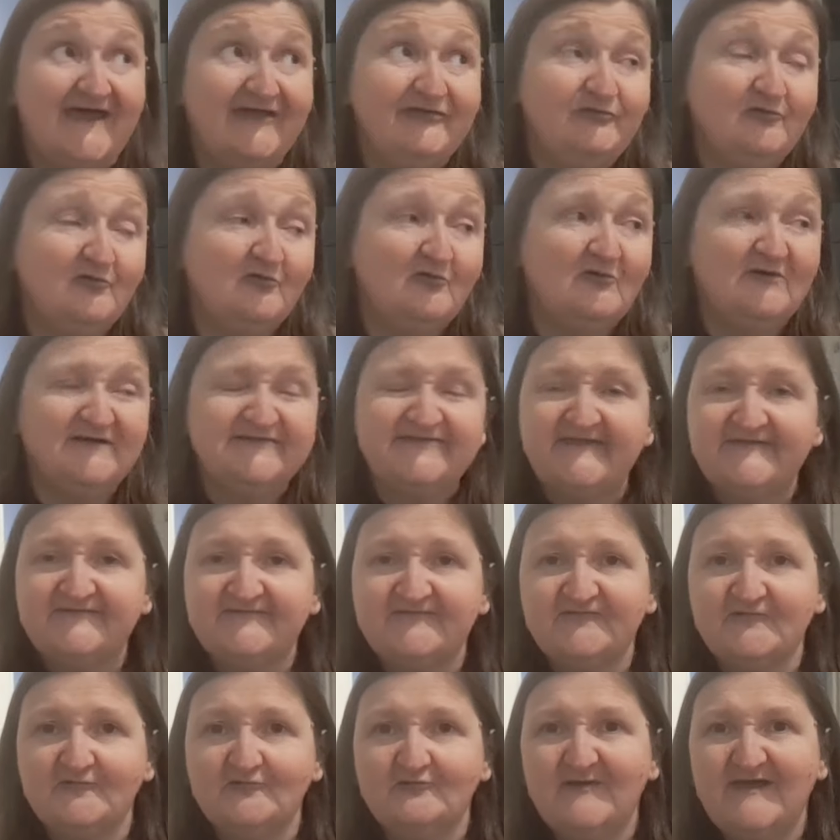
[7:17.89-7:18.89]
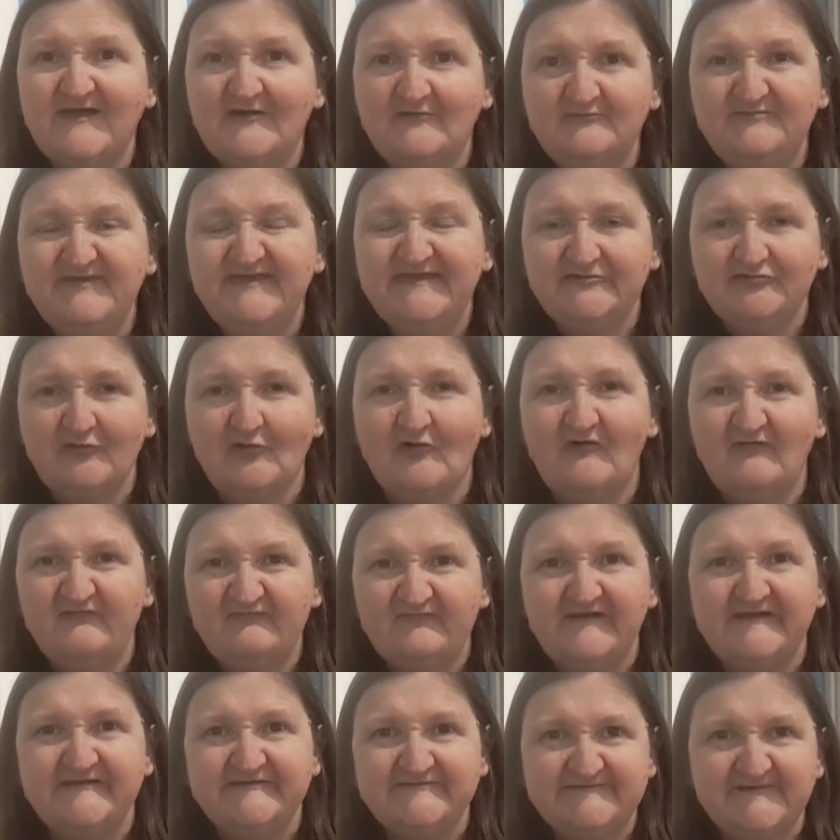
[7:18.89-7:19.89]
I know I did so well being
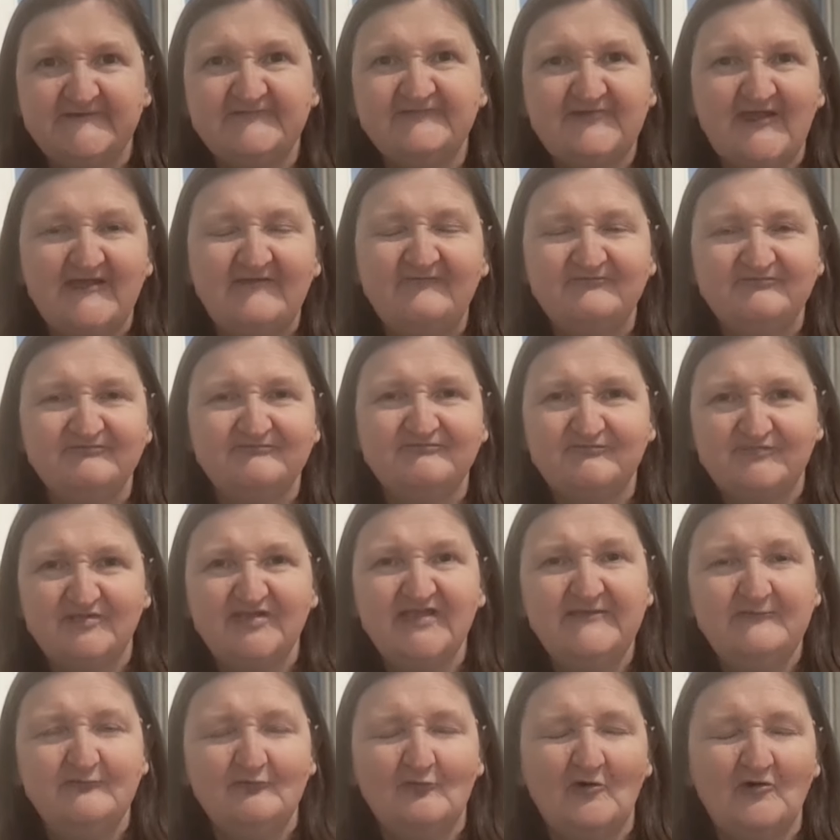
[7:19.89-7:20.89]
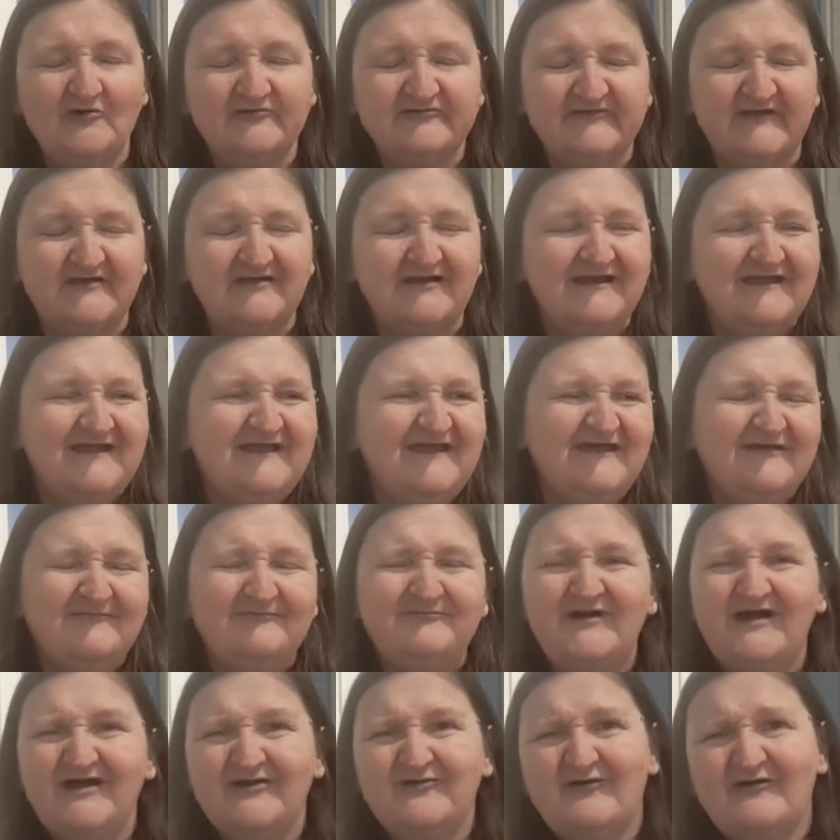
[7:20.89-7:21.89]
off it and just having plain water,
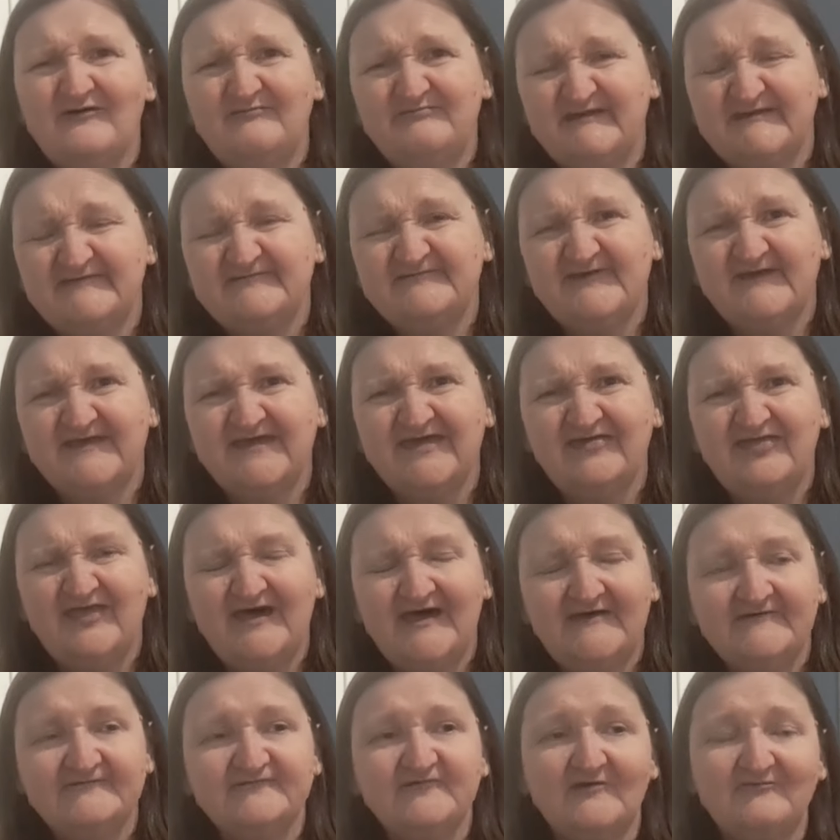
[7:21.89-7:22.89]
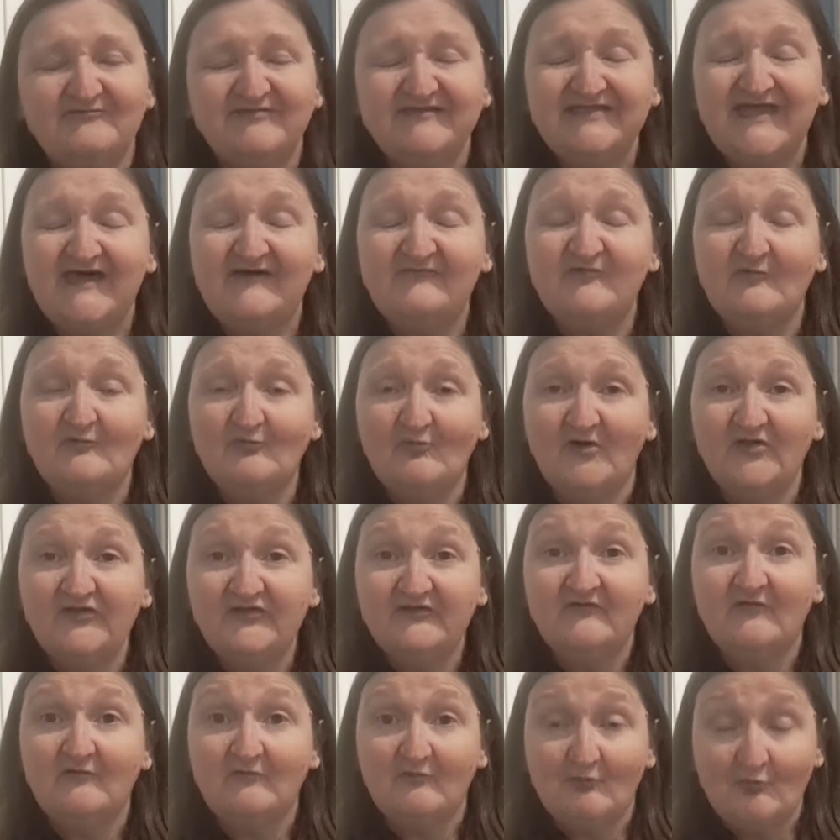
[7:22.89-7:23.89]
but I got a bit sick of that. So I've been having
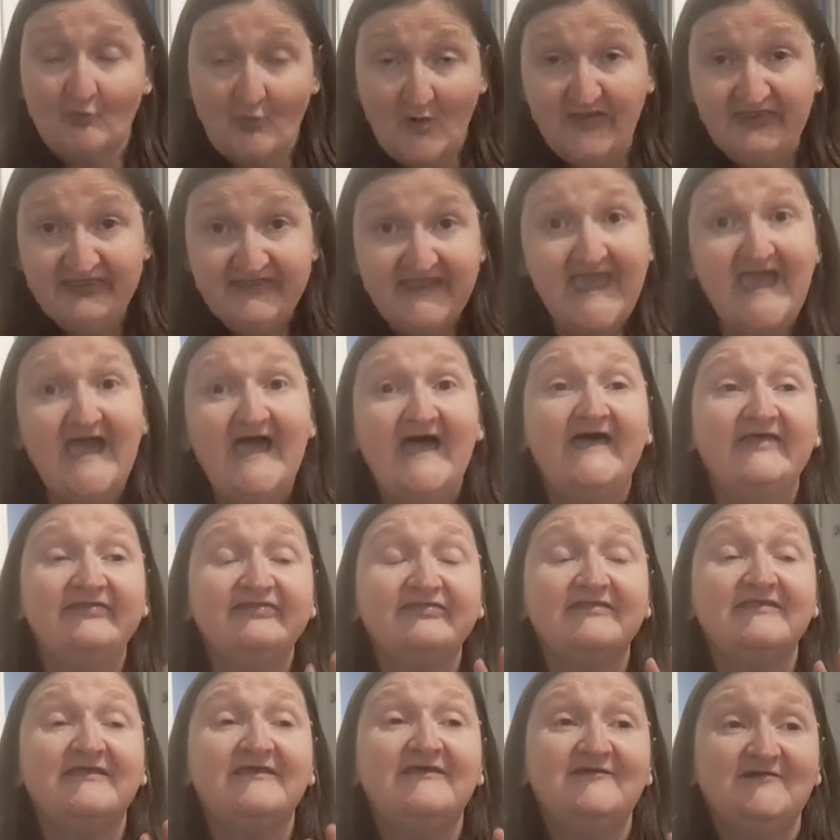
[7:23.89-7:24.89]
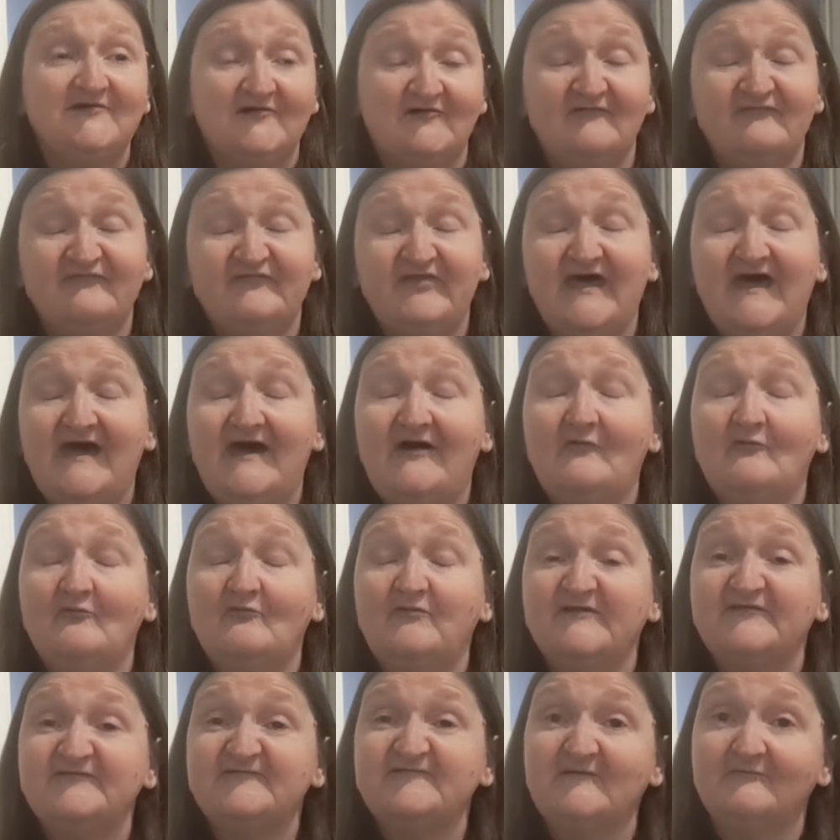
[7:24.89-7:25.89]
one can of that
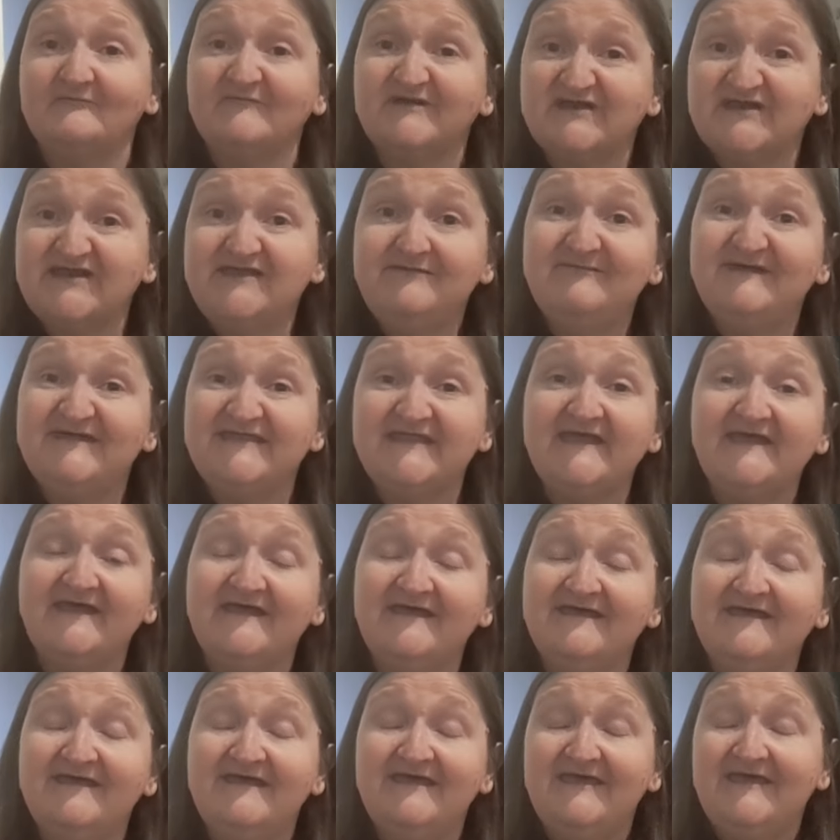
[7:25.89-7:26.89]
with some cream in it.